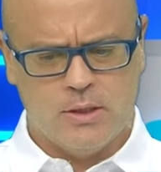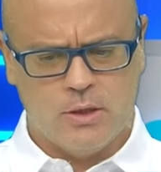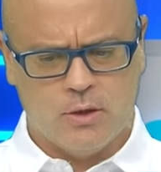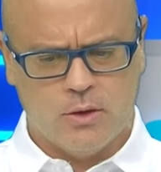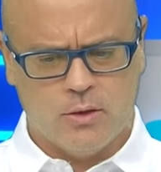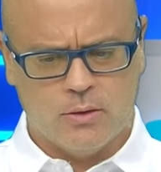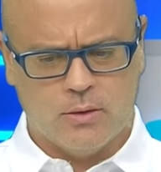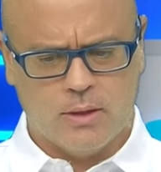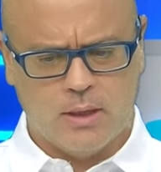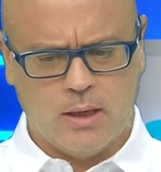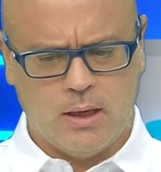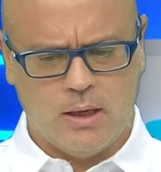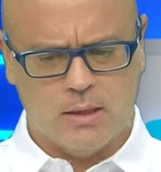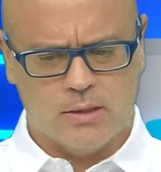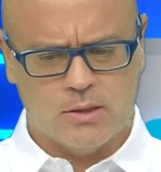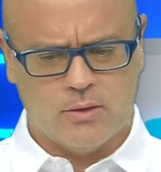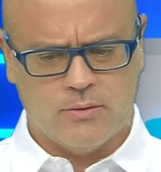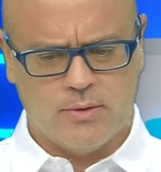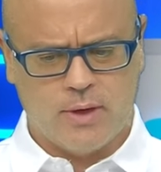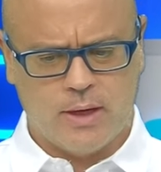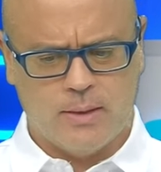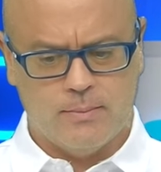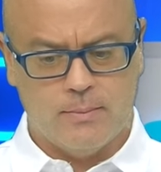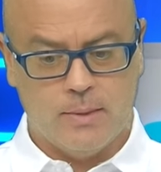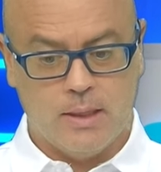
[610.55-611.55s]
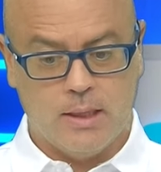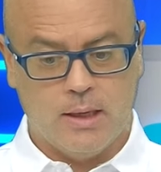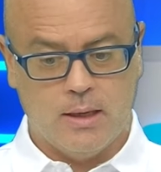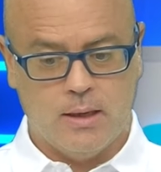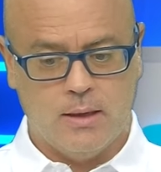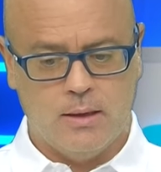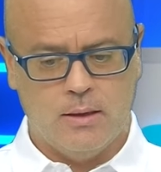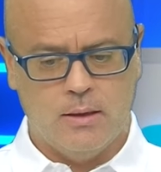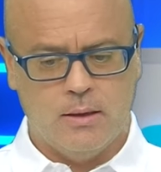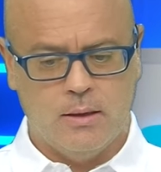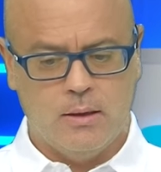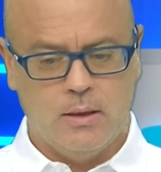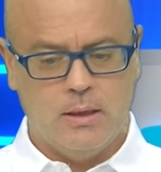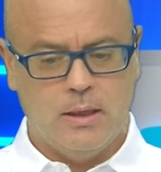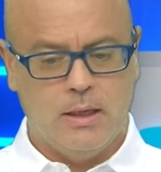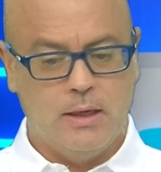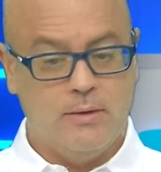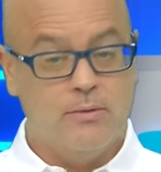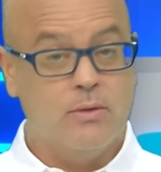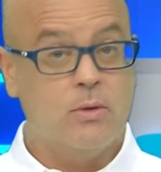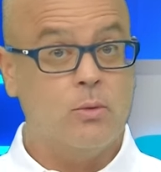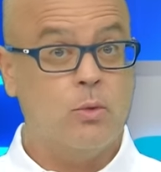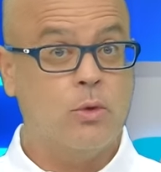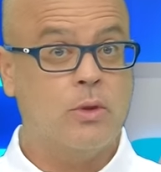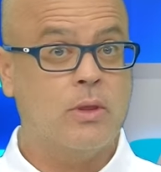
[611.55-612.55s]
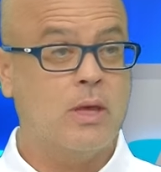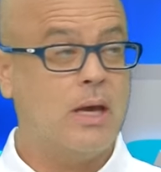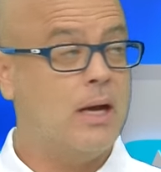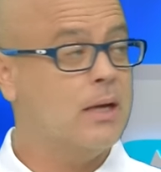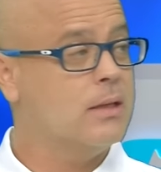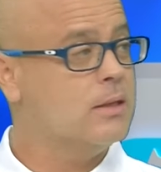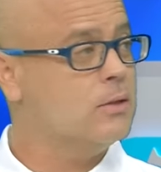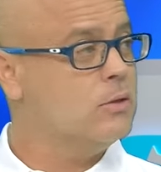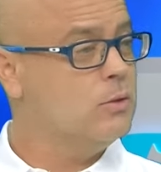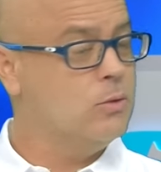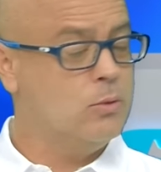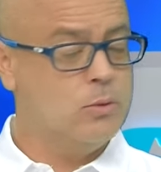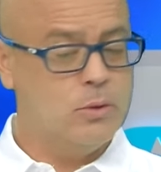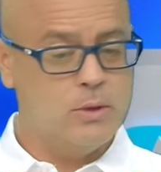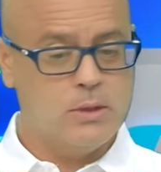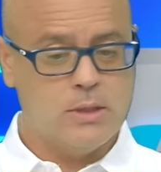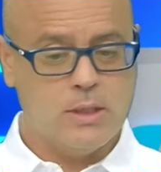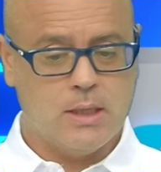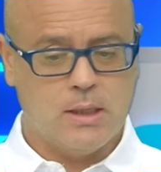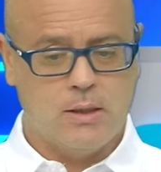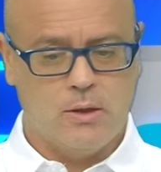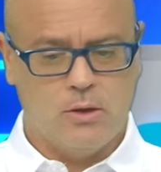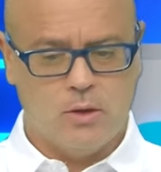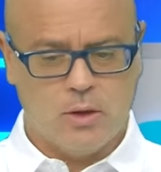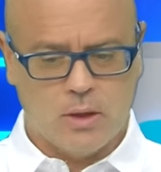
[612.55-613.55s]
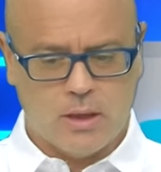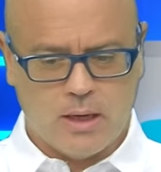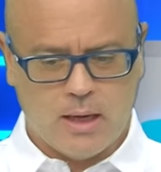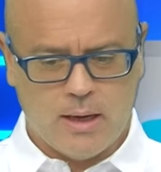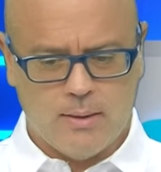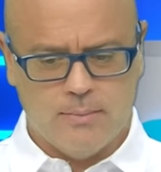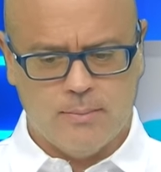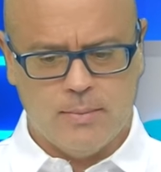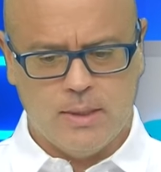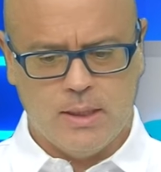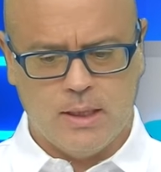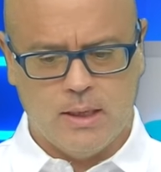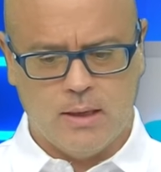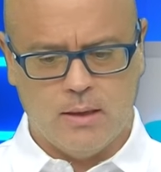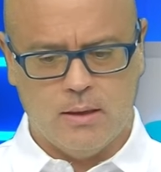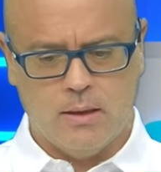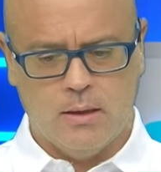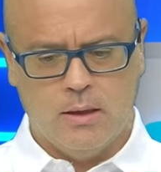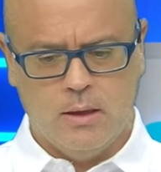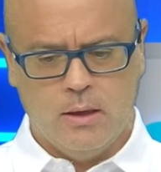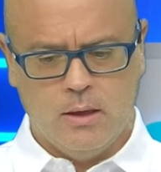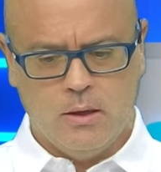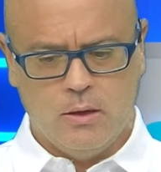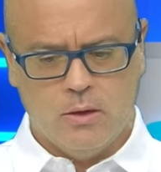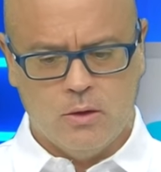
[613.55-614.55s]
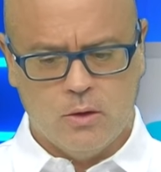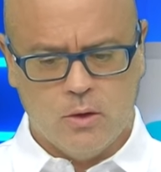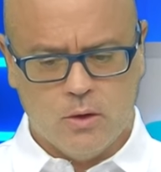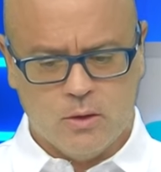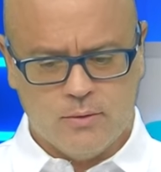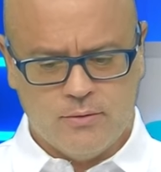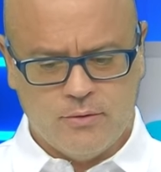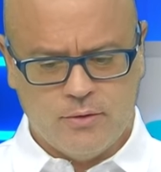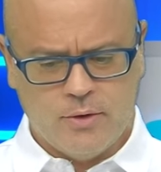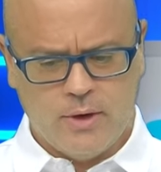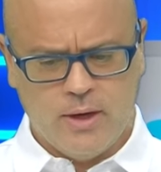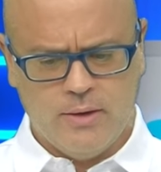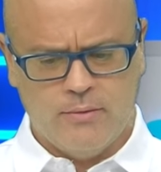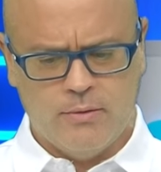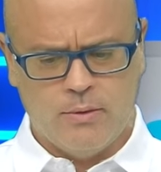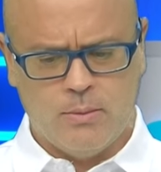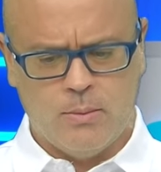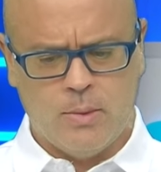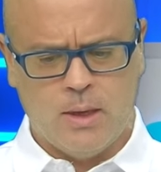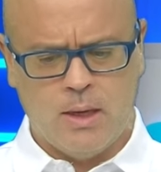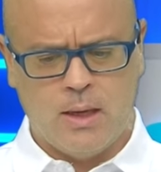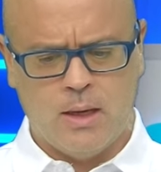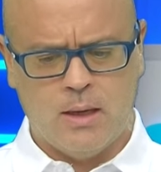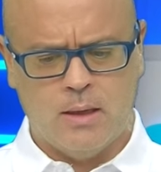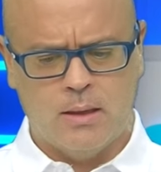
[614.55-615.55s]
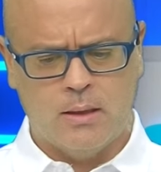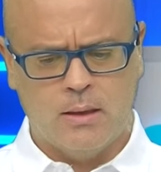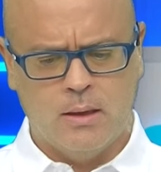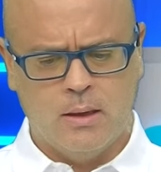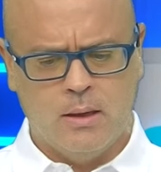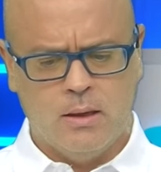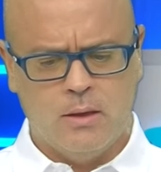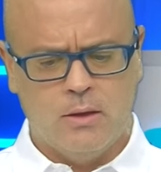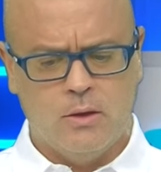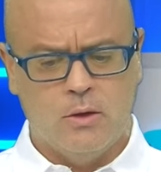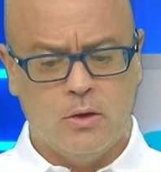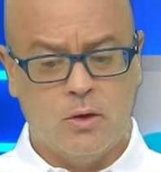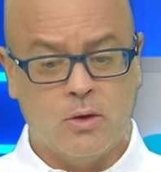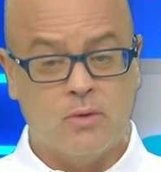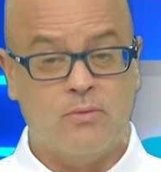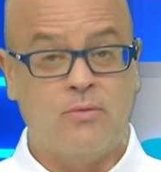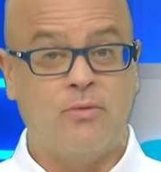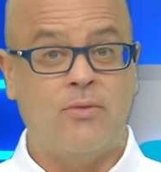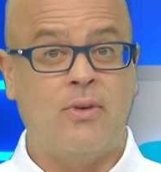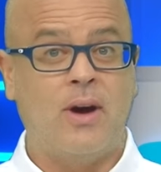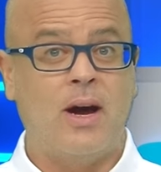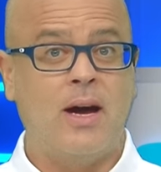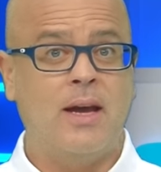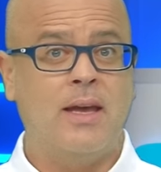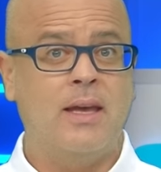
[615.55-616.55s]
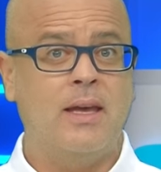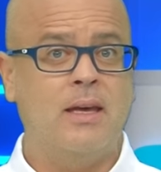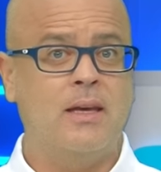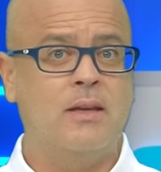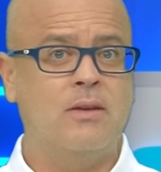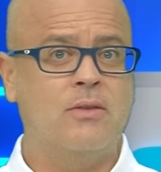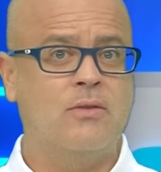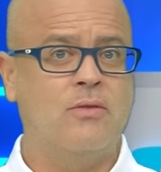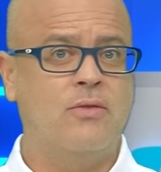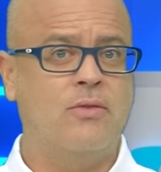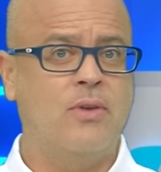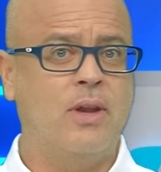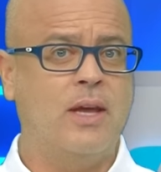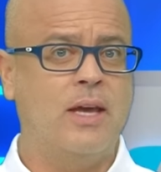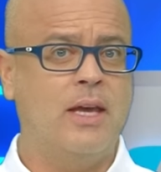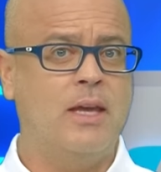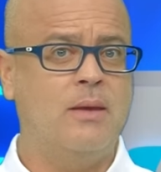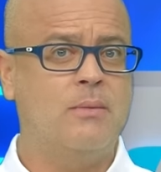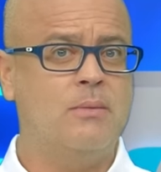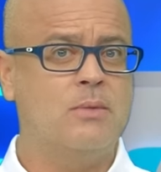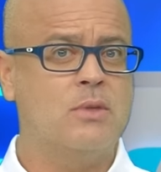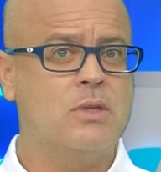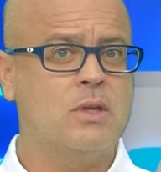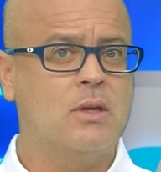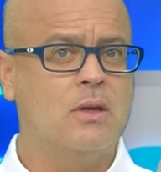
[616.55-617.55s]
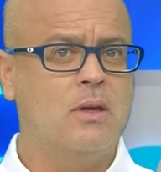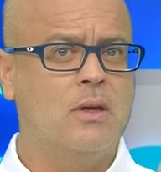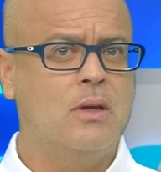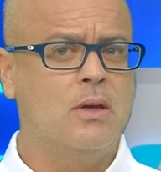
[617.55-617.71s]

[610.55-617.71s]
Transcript: You got the likes of Humdinger, even without Unzen. You got Humdinger, you got Forever Mine, you got Fire and Flames.